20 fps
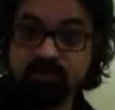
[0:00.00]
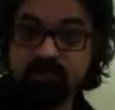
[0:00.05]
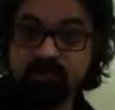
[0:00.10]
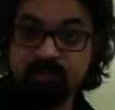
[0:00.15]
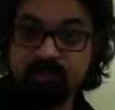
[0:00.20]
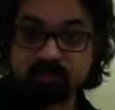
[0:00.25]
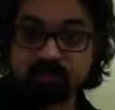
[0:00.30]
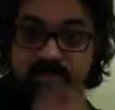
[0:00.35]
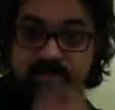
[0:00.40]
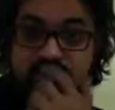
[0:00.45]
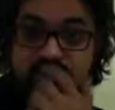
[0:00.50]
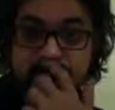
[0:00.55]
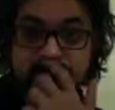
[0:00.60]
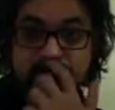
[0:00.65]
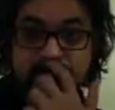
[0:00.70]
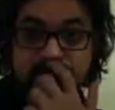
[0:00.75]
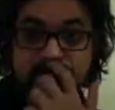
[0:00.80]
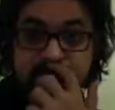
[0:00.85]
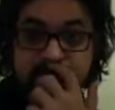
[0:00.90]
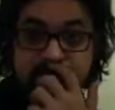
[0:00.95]

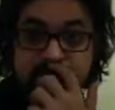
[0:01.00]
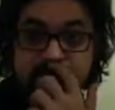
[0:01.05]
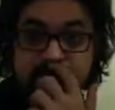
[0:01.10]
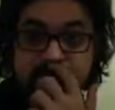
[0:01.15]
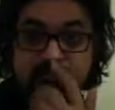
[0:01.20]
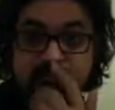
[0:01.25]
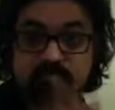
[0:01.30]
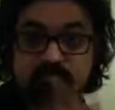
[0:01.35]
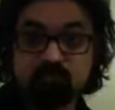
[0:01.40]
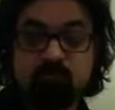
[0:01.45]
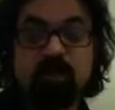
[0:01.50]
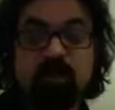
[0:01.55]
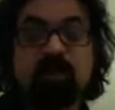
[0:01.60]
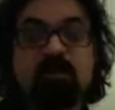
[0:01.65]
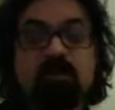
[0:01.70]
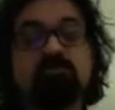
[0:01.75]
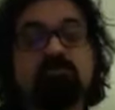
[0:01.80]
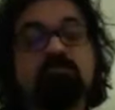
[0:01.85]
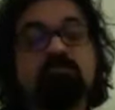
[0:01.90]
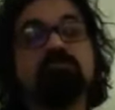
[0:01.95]
Um,
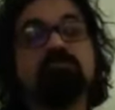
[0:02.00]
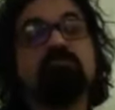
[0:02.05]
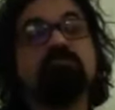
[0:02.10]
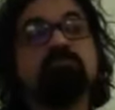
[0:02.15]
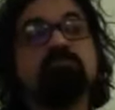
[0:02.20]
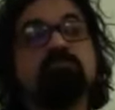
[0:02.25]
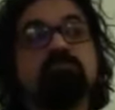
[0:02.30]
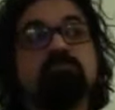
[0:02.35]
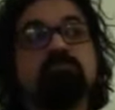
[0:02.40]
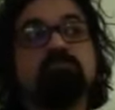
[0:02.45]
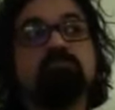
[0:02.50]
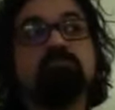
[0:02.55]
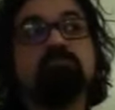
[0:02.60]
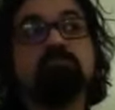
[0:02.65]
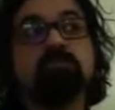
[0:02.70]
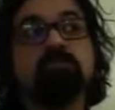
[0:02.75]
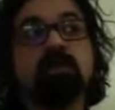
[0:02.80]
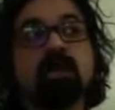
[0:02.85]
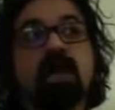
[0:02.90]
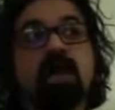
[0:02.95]
wow.
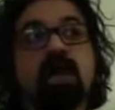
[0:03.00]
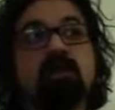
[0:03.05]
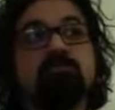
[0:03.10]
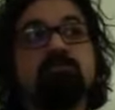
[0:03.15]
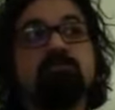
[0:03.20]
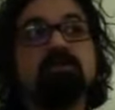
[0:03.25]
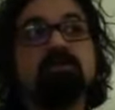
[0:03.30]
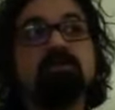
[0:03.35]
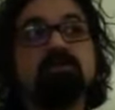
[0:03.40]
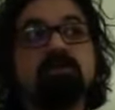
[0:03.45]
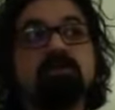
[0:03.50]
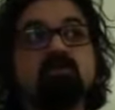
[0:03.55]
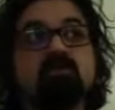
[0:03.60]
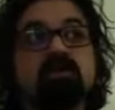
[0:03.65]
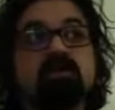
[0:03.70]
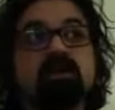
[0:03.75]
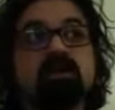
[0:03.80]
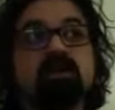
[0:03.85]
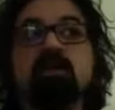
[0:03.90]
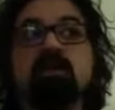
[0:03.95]
How about
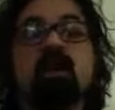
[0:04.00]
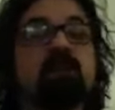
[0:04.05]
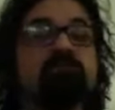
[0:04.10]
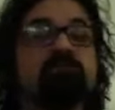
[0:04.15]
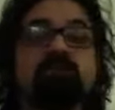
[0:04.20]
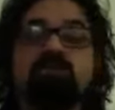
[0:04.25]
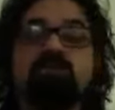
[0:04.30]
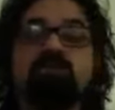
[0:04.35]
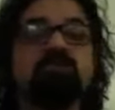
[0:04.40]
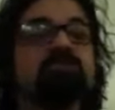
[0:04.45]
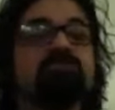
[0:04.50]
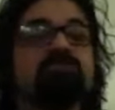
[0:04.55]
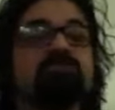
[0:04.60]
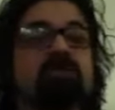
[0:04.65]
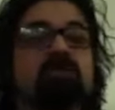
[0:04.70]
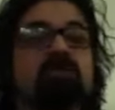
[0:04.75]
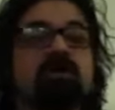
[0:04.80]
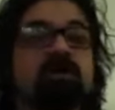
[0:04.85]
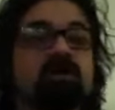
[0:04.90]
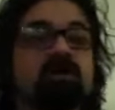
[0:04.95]
yoga? And I'm, this is
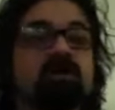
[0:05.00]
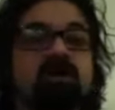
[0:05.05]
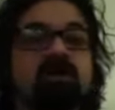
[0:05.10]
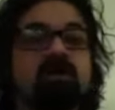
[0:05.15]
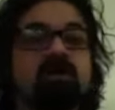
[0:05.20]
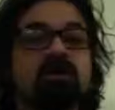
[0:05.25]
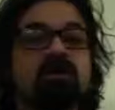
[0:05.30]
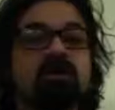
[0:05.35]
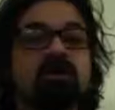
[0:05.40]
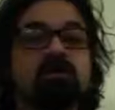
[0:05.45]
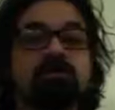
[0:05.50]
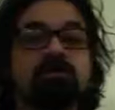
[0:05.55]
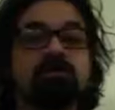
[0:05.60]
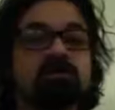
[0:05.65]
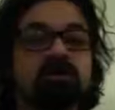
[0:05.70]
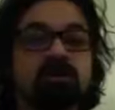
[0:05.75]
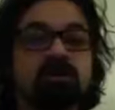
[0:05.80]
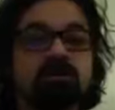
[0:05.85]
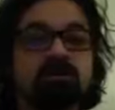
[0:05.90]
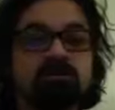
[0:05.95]
very I, I I
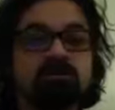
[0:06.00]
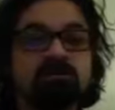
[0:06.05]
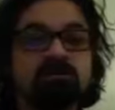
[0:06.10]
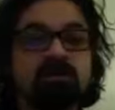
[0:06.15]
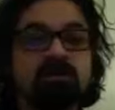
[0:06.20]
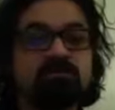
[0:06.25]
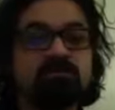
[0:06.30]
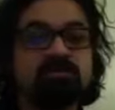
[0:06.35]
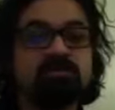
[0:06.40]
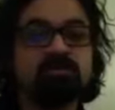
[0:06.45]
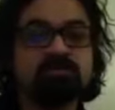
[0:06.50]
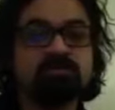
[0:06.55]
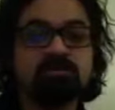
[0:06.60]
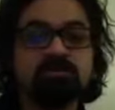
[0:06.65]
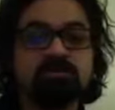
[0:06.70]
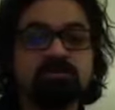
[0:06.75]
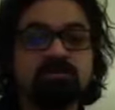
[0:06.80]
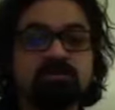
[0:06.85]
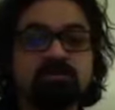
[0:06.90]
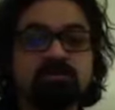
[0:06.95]
I never
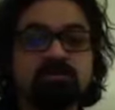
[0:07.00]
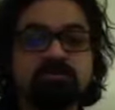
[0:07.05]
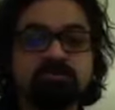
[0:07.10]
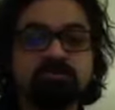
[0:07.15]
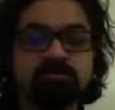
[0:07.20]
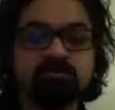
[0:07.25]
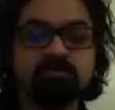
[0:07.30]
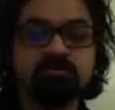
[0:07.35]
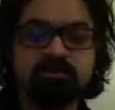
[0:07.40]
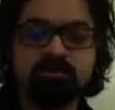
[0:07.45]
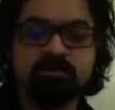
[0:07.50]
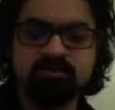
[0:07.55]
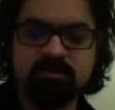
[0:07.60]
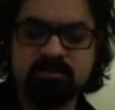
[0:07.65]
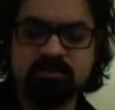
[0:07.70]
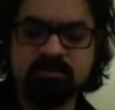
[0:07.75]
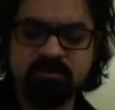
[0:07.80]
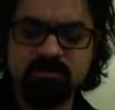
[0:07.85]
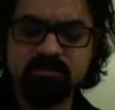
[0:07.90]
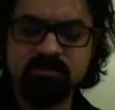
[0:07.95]
considered this before. So
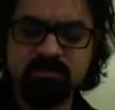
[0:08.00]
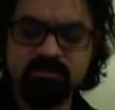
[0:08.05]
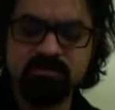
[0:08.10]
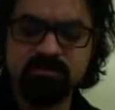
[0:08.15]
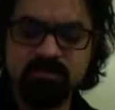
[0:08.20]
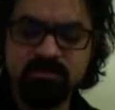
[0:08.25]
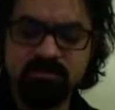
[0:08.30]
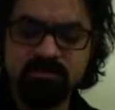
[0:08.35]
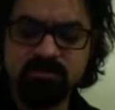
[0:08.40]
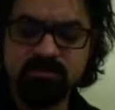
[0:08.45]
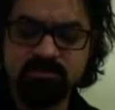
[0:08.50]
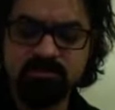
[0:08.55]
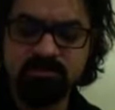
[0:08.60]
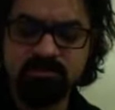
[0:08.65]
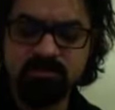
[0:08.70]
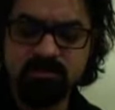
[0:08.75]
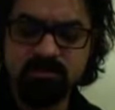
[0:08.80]
thank this is thank you so much